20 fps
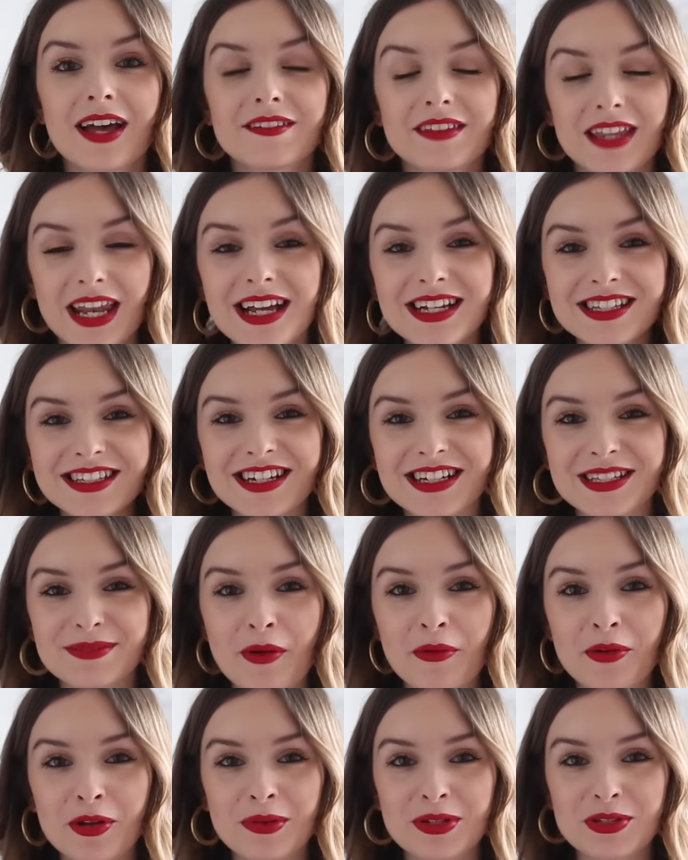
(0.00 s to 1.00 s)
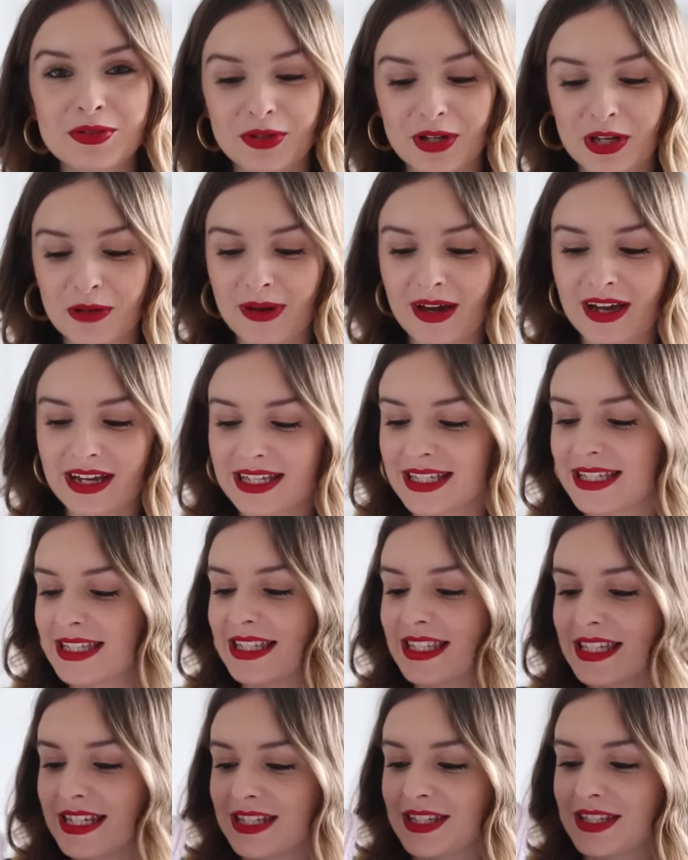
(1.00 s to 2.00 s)
The next item I'm going to be talking about is
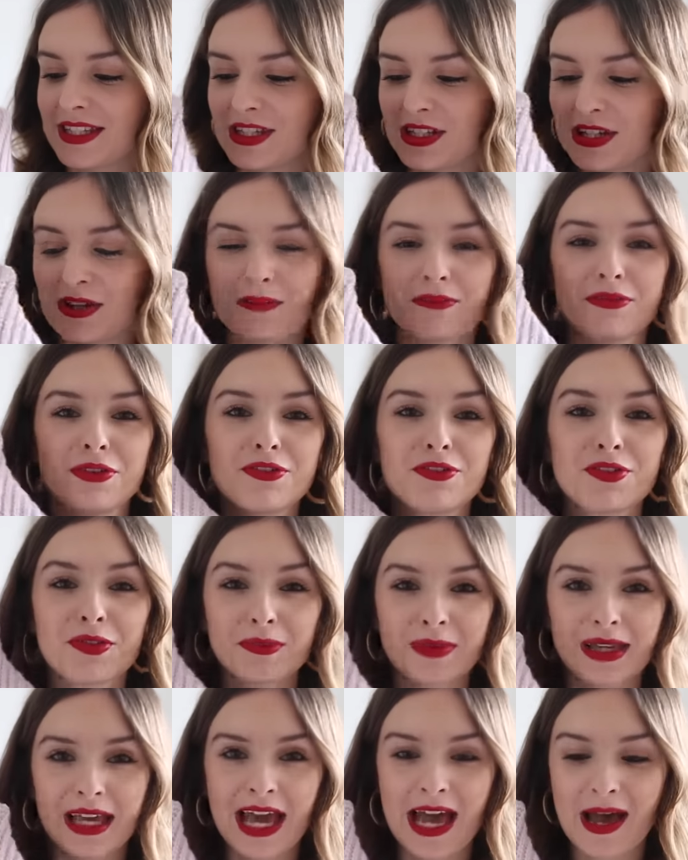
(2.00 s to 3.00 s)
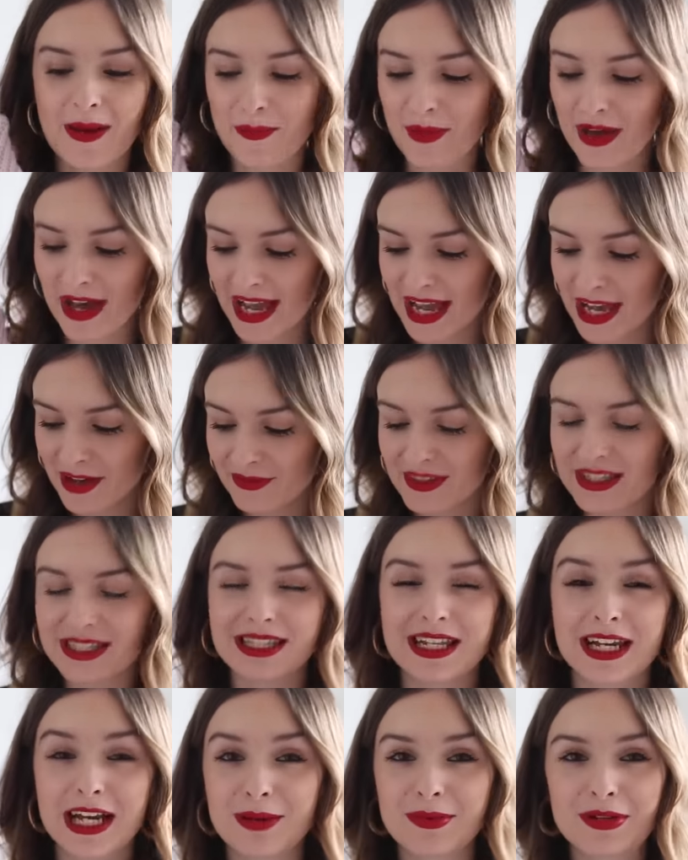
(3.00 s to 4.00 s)
this jumper from Gap. I have
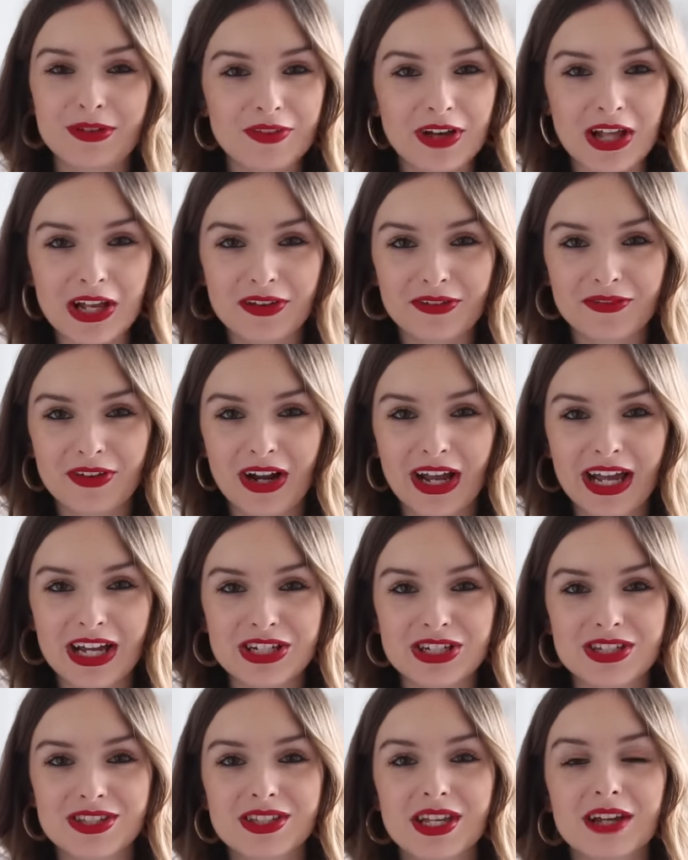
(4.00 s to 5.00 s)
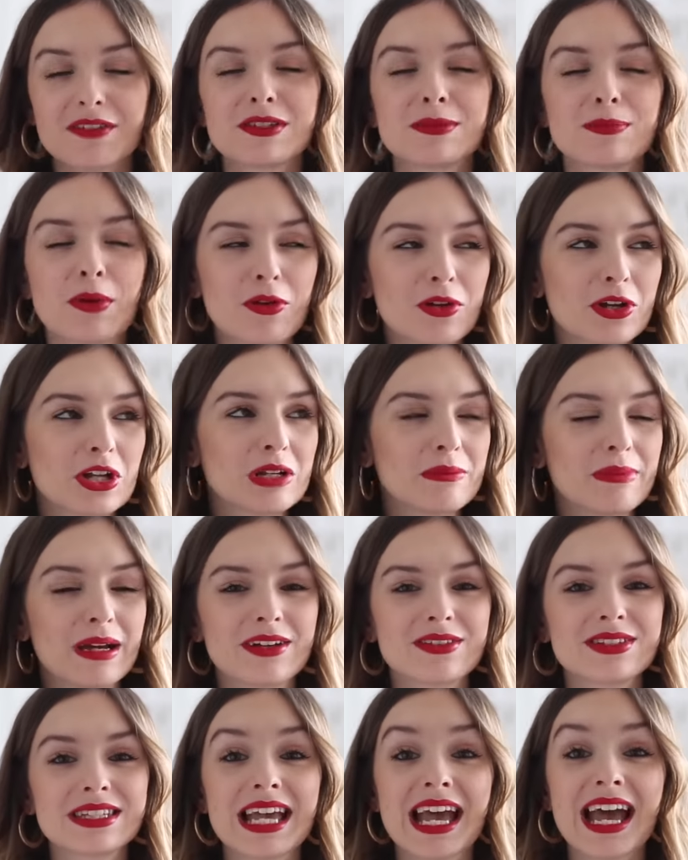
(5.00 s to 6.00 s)
this in a couple of colour variations. I've spoken
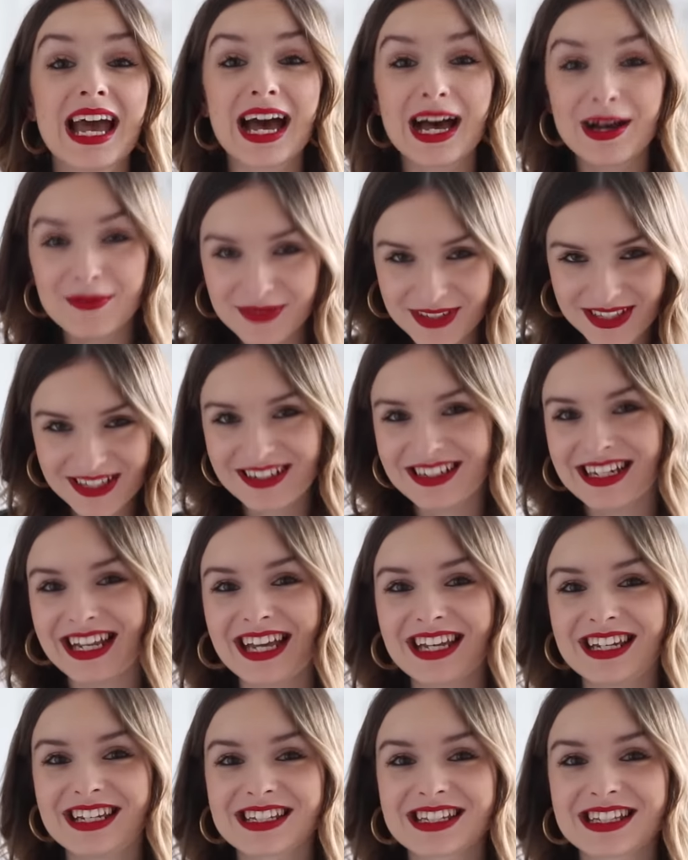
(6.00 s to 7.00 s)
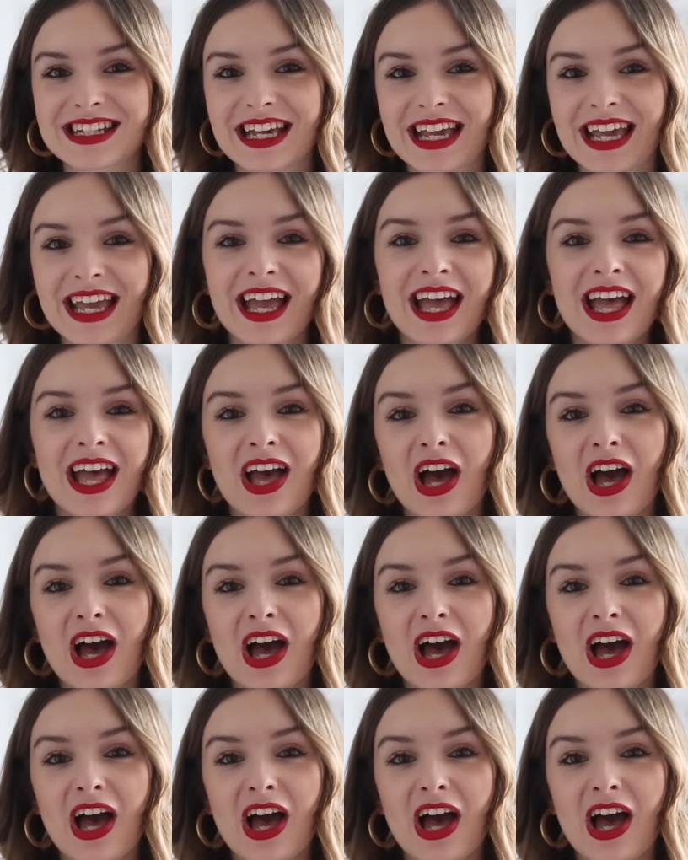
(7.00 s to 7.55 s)
about it absolutely endlessly.